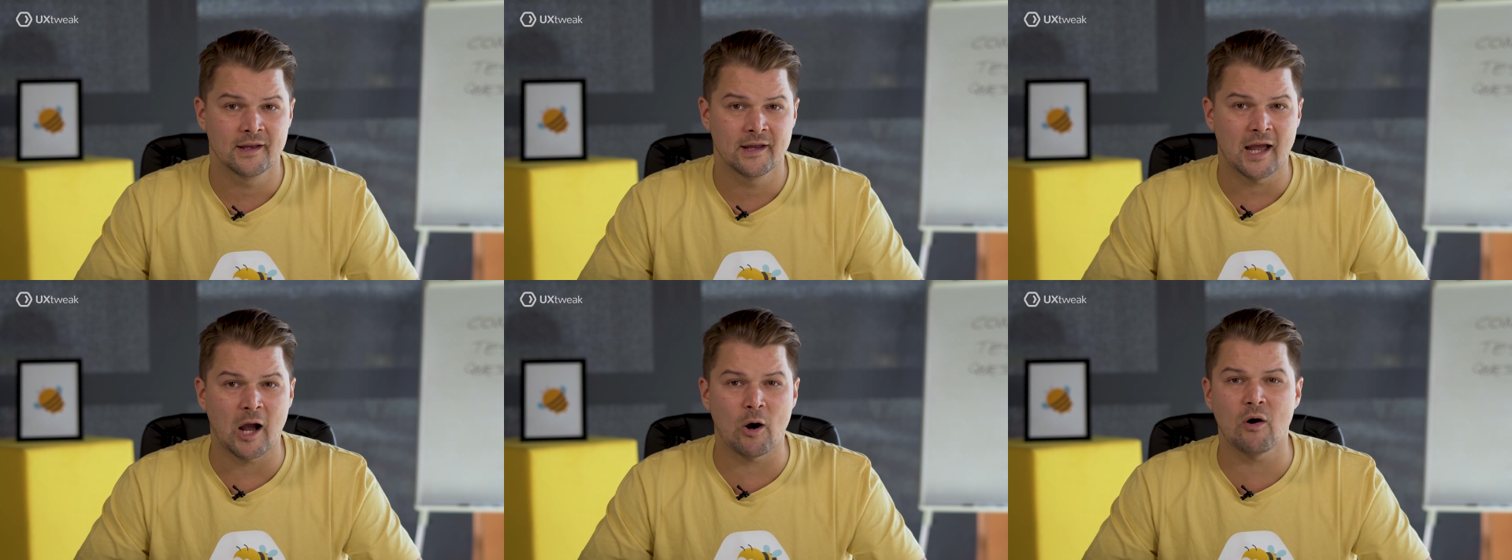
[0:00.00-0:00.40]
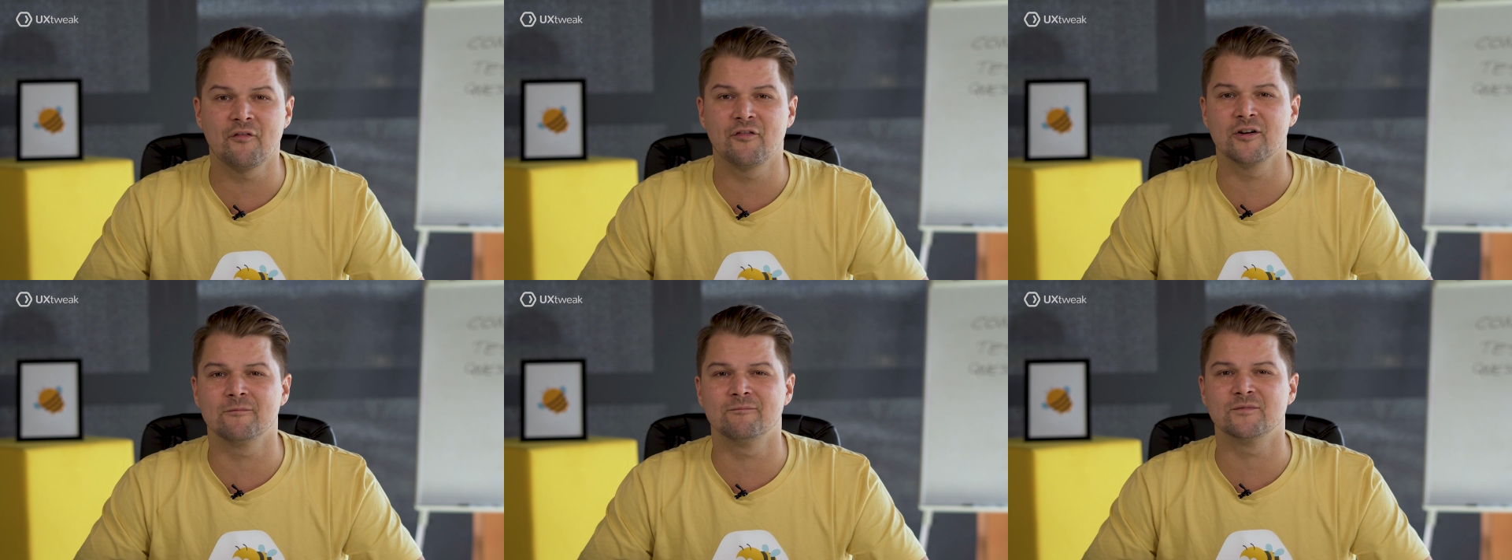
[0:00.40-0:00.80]

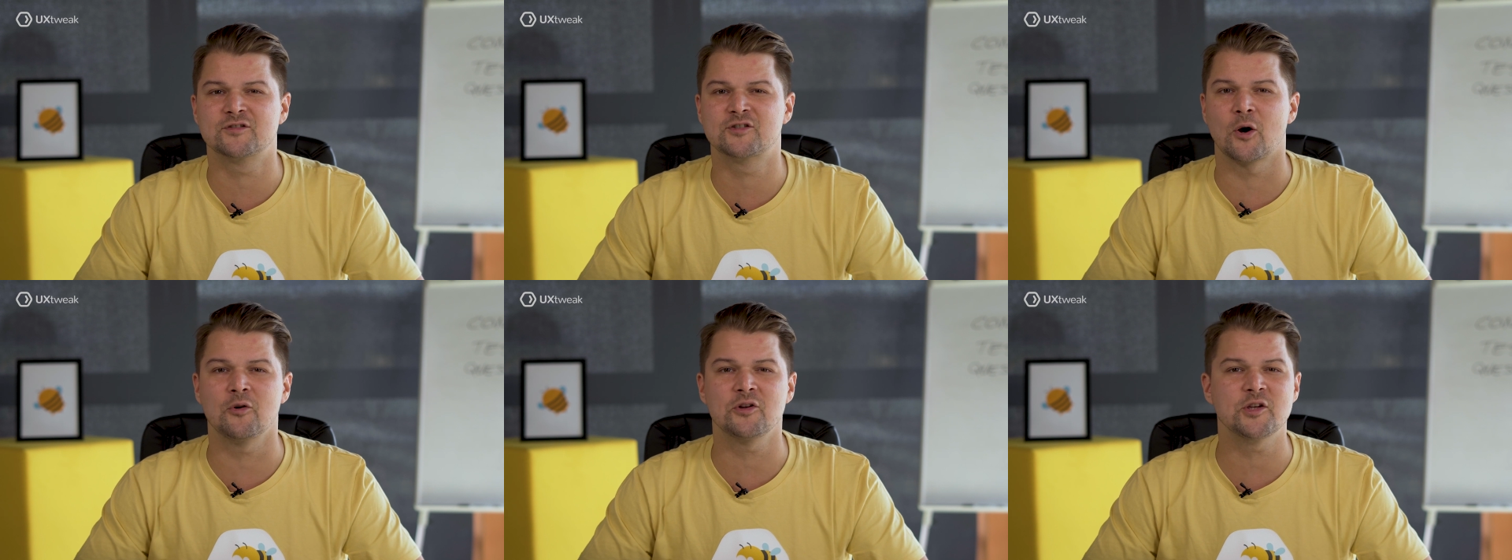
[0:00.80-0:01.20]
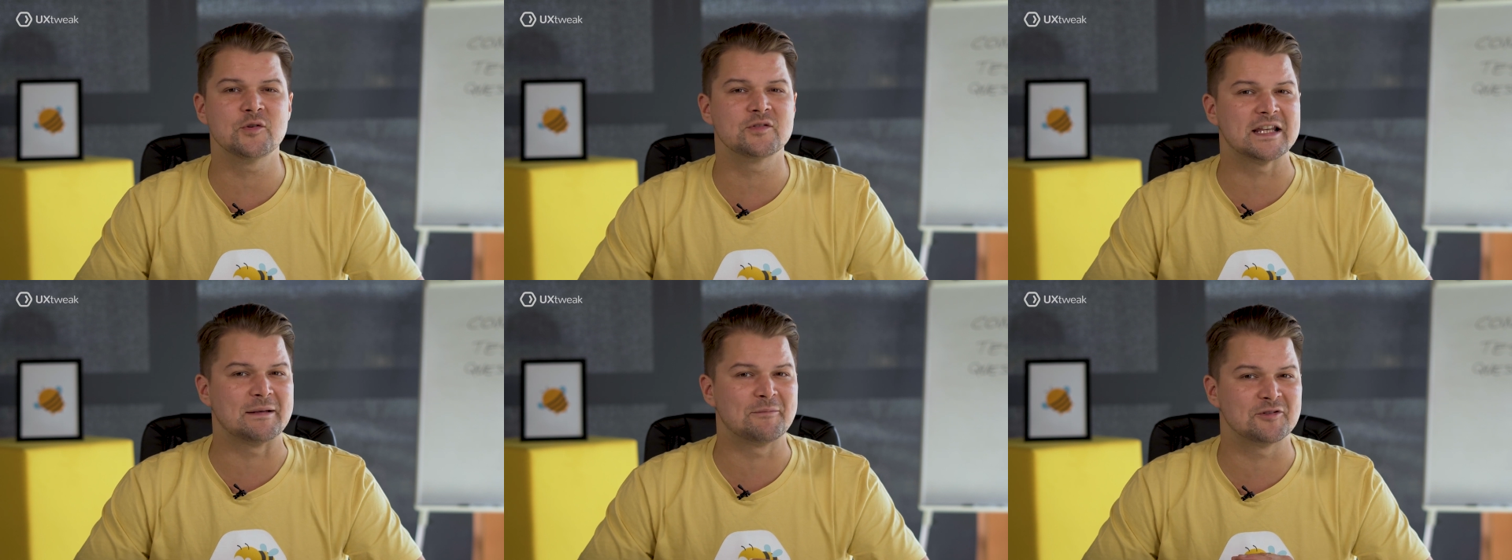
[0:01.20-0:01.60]
However, don't
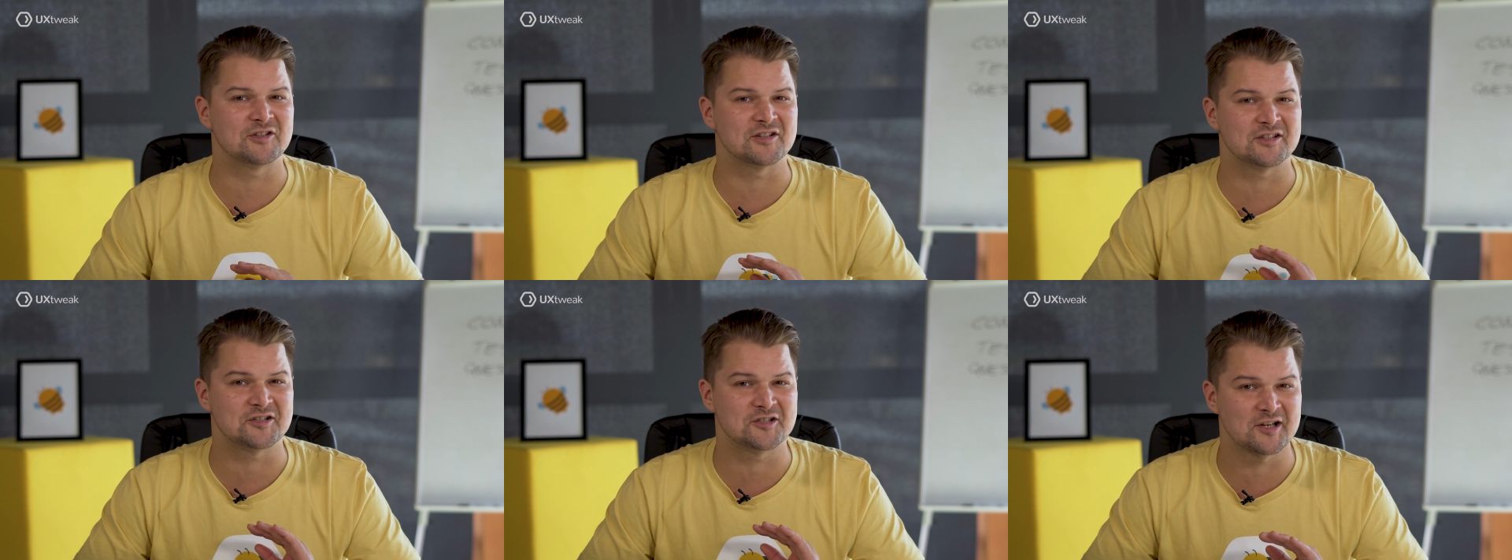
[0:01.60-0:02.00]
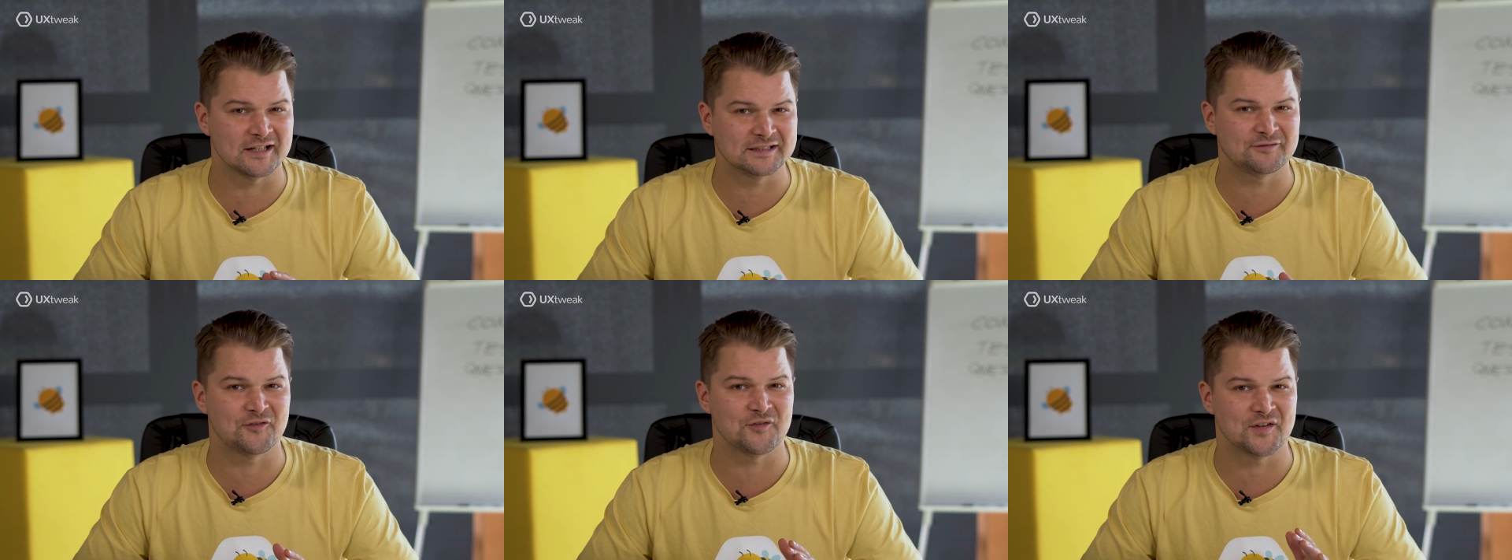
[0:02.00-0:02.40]
use images
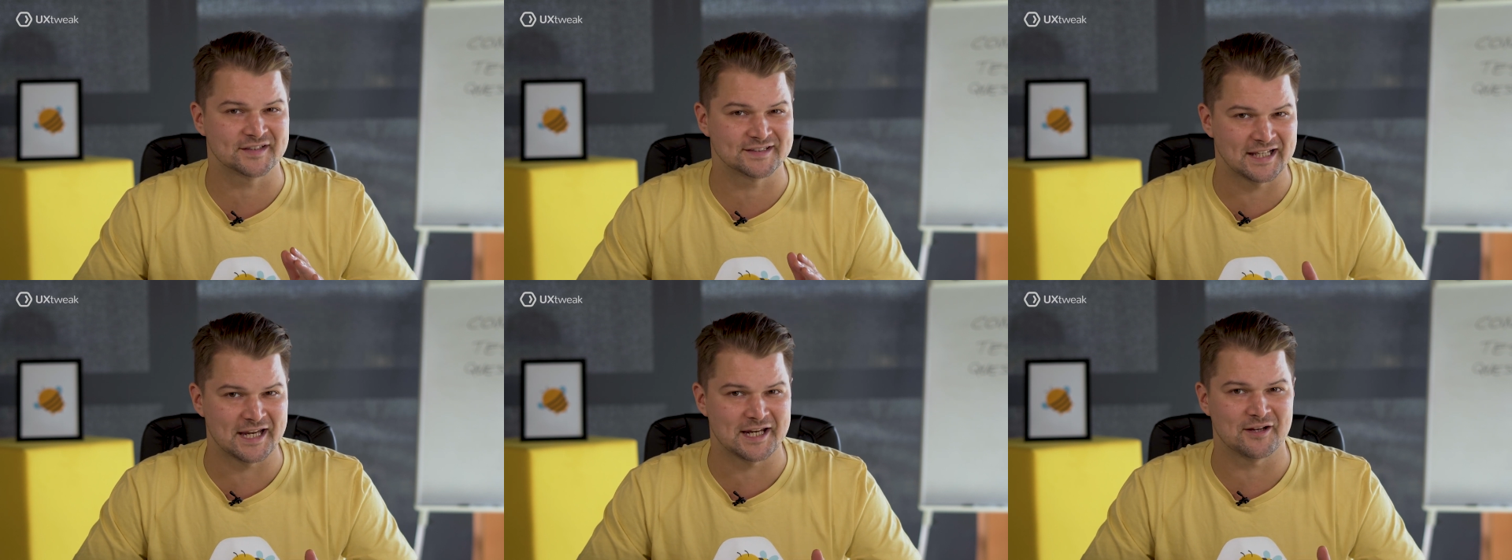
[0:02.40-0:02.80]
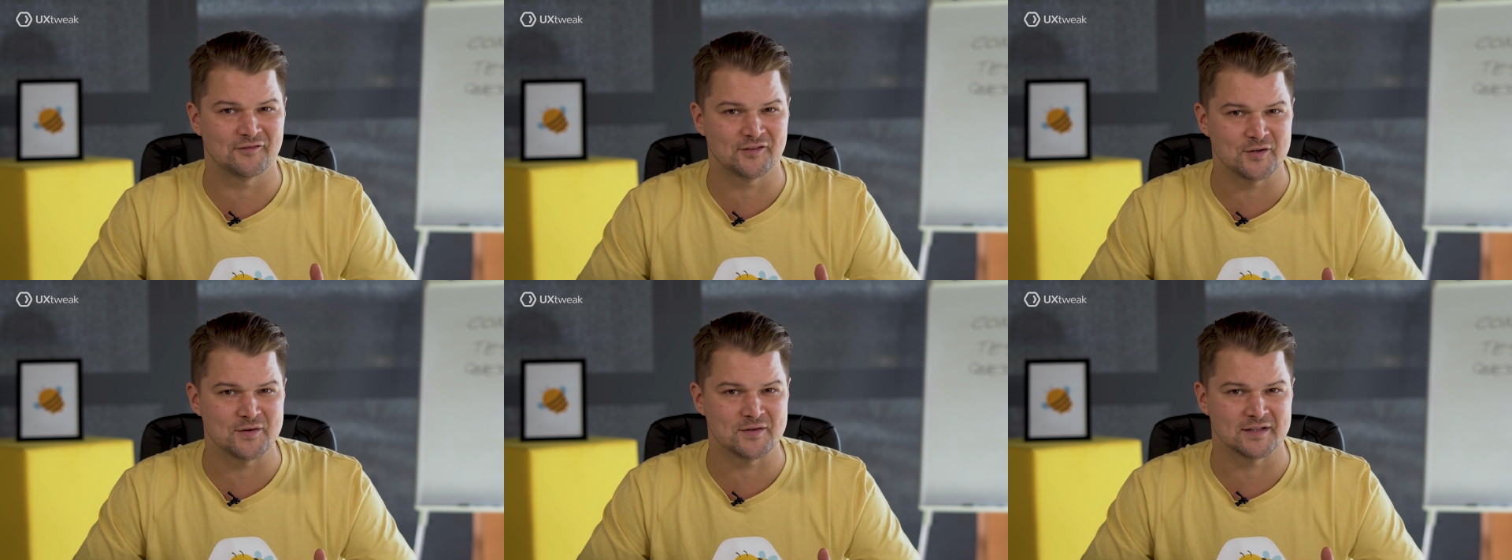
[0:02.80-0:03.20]
just for the sake of
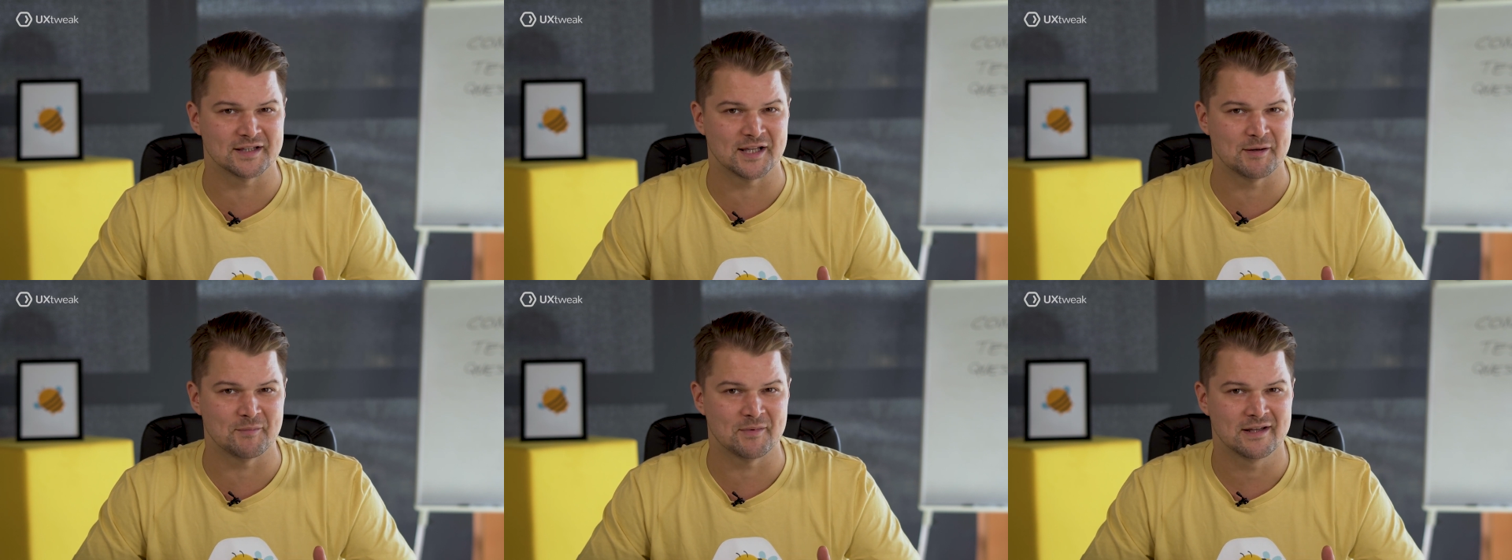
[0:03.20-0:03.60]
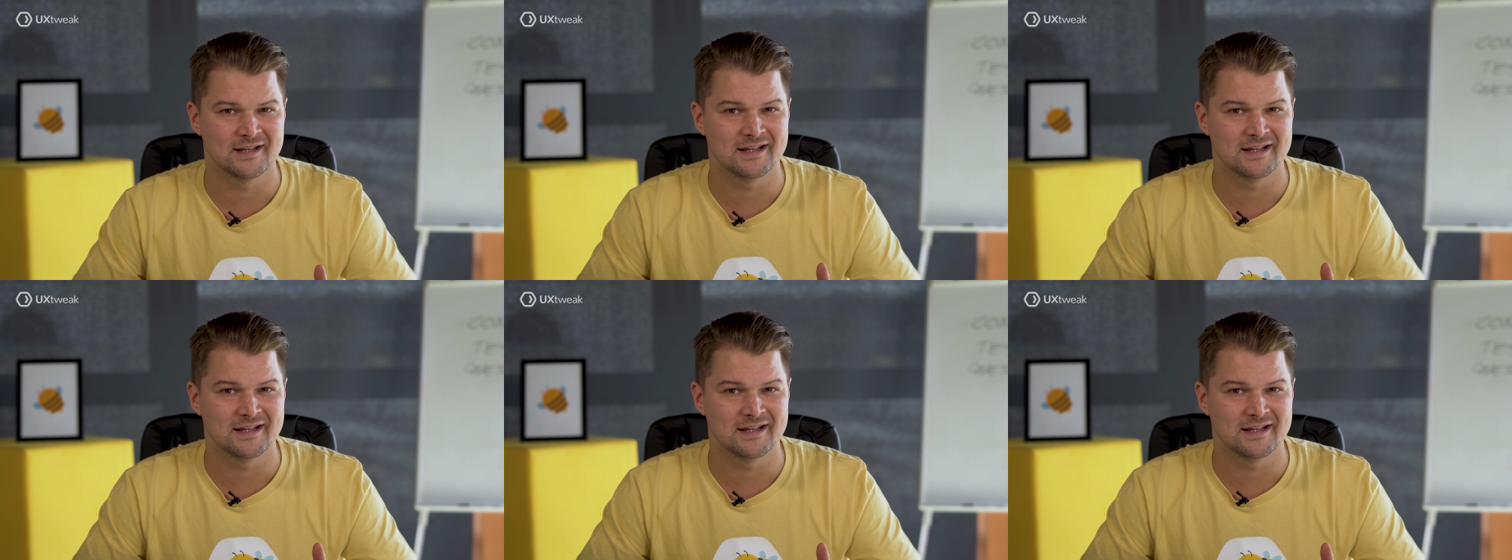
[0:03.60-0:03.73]
using them.